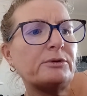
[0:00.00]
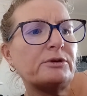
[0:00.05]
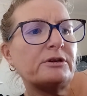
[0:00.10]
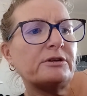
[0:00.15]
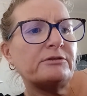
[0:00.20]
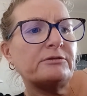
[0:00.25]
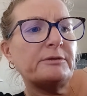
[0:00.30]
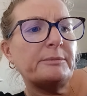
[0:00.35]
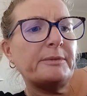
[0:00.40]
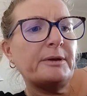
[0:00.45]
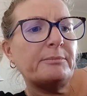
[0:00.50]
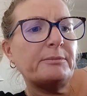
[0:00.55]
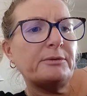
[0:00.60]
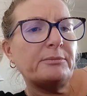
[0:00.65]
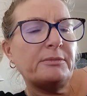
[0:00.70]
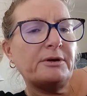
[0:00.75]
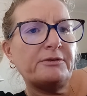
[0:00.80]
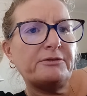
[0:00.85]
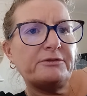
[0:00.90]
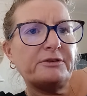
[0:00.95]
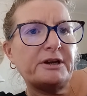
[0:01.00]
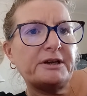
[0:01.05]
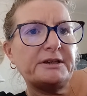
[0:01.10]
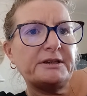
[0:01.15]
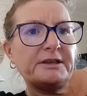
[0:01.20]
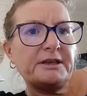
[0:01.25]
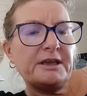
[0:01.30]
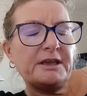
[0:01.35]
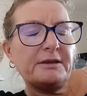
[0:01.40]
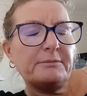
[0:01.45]
I remember my friend
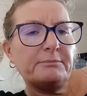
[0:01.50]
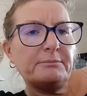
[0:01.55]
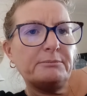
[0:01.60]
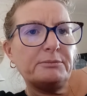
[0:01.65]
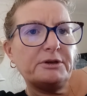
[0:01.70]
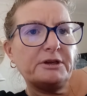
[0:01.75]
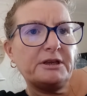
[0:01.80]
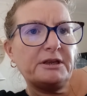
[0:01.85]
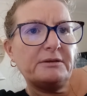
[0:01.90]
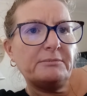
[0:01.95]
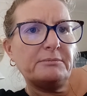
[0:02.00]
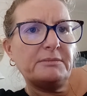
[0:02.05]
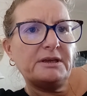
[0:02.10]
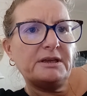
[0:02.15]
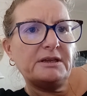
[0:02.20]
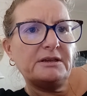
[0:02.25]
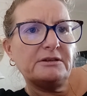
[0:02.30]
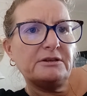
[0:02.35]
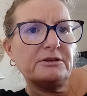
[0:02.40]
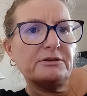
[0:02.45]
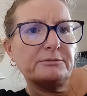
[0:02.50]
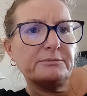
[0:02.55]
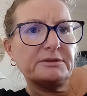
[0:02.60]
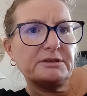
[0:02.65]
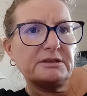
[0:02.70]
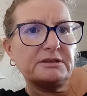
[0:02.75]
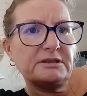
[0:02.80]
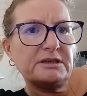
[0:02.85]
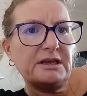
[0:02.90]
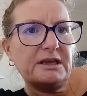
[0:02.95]
Kim bringing me in cups
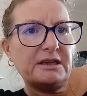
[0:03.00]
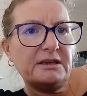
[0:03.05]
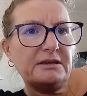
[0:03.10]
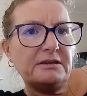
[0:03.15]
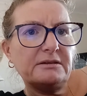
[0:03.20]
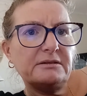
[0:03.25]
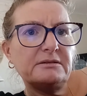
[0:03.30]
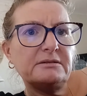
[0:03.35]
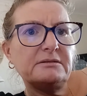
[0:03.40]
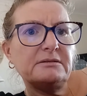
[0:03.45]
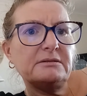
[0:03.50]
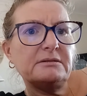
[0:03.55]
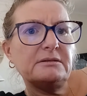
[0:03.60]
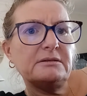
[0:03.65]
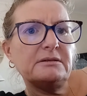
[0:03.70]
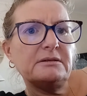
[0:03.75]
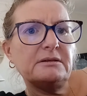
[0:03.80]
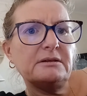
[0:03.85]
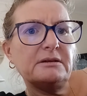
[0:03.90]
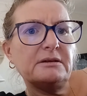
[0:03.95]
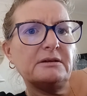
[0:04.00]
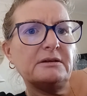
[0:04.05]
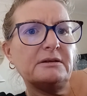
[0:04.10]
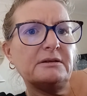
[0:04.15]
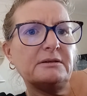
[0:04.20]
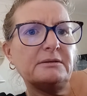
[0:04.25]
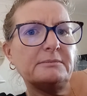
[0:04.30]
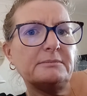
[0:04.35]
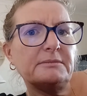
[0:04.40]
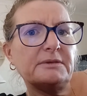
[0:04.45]
of tea,
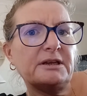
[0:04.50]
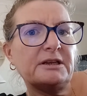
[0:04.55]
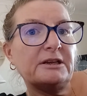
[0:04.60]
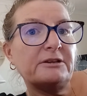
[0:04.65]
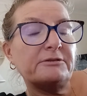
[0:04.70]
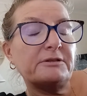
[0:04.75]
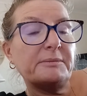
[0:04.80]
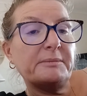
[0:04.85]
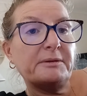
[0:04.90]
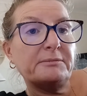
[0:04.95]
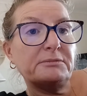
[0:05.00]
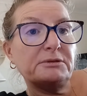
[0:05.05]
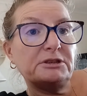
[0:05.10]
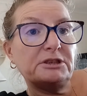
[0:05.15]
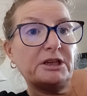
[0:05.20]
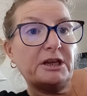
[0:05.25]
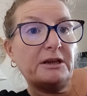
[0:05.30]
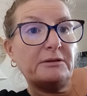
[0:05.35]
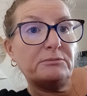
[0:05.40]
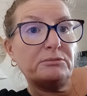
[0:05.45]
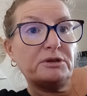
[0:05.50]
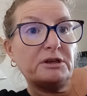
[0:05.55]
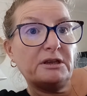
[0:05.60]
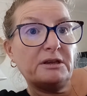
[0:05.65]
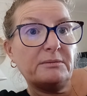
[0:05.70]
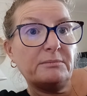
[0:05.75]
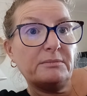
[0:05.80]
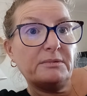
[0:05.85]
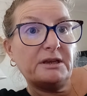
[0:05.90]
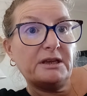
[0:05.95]
and I remember Jane
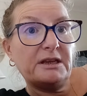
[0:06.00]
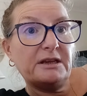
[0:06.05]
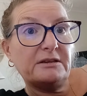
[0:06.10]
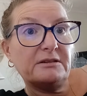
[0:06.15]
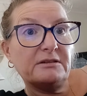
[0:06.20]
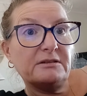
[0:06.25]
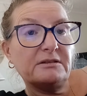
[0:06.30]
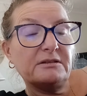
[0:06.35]
bringing me in